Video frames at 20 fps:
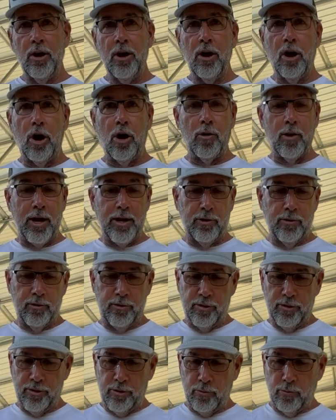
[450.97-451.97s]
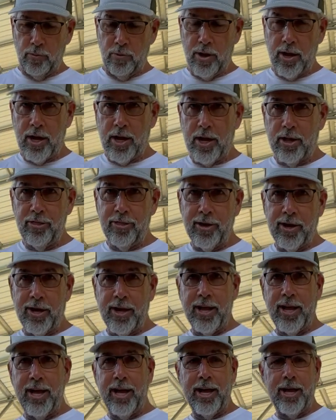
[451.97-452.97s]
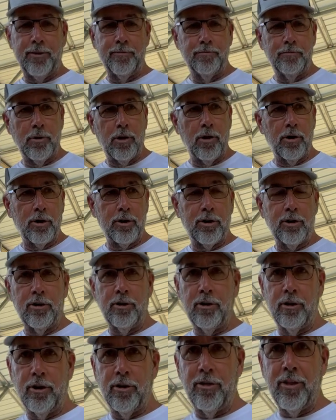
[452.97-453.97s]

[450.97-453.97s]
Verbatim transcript: All right, the rod that I had Mark on